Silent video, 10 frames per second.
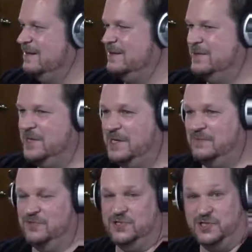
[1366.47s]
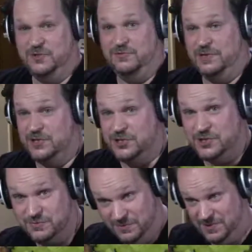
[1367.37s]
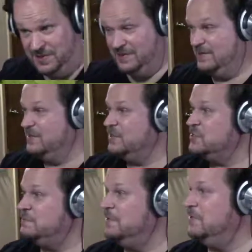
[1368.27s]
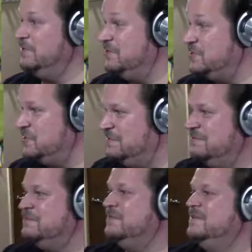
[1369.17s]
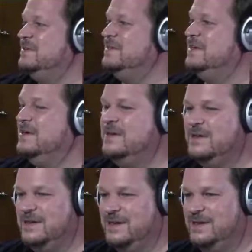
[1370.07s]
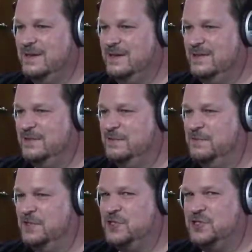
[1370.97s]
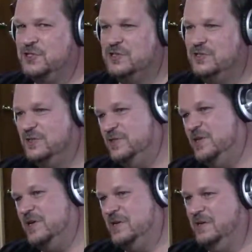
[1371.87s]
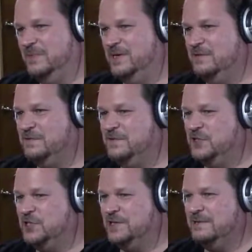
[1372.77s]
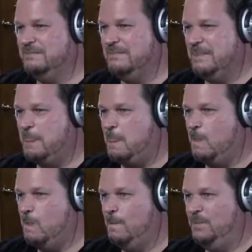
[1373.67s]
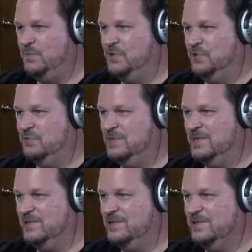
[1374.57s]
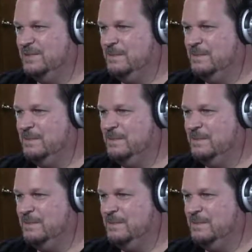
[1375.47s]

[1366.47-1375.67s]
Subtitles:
The game was enriched with that experience of the fish talking about fishing. A little weird.